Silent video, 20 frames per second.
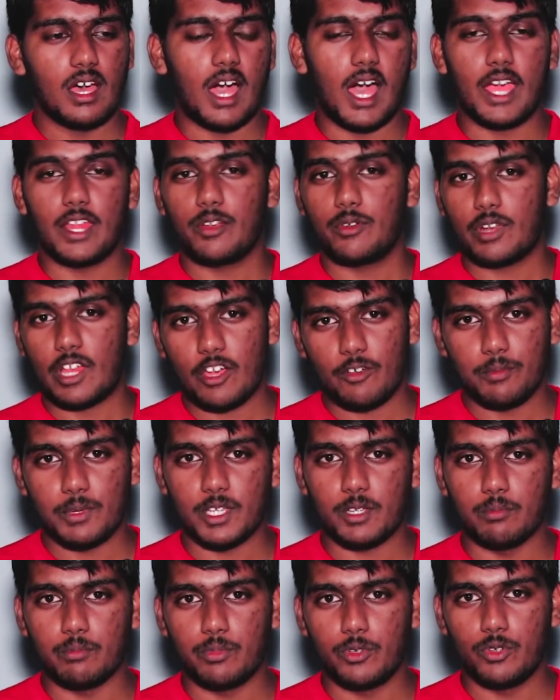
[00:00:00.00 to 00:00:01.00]
I don't have my
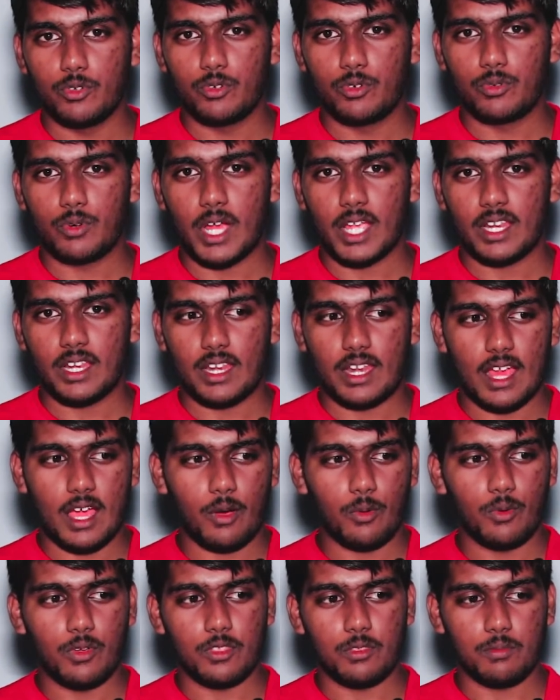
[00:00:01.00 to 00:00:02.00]
computer right
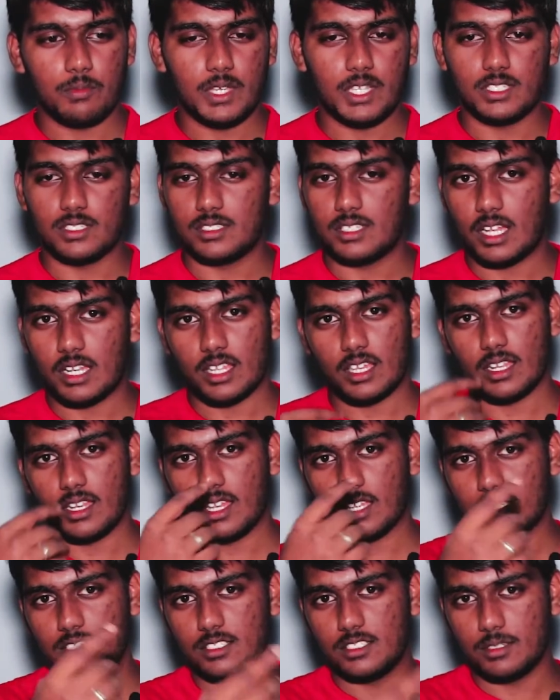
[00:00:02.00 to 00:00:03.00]
now with me. It's not
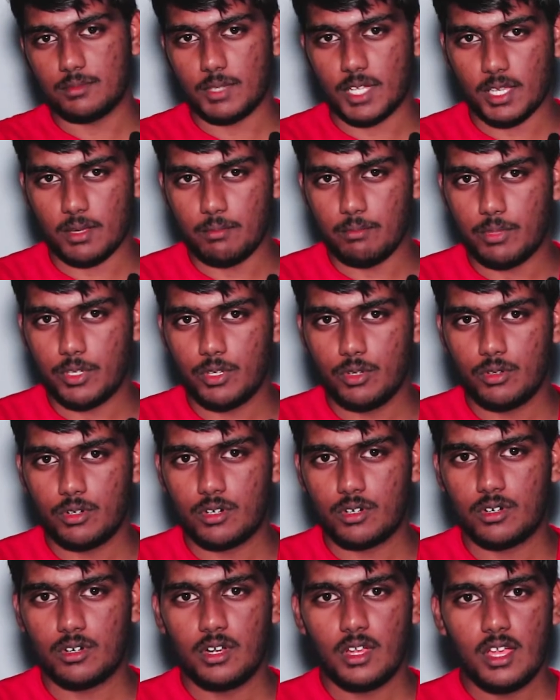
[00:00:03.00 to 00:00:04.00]
connected to my
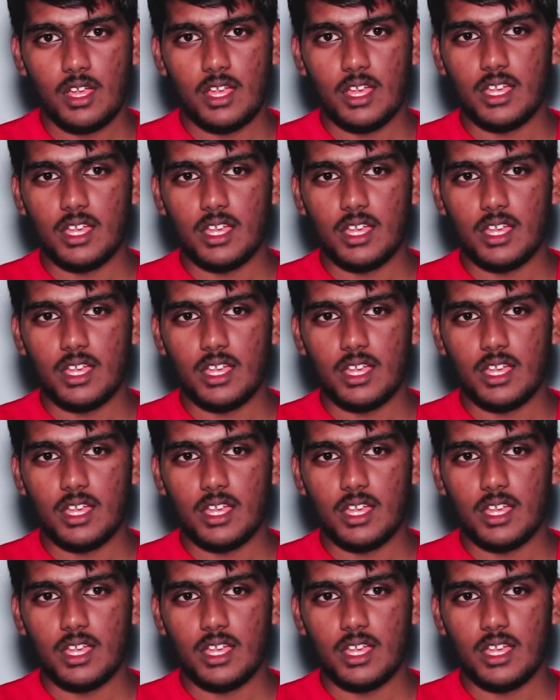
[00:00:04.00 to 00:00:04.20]
computer.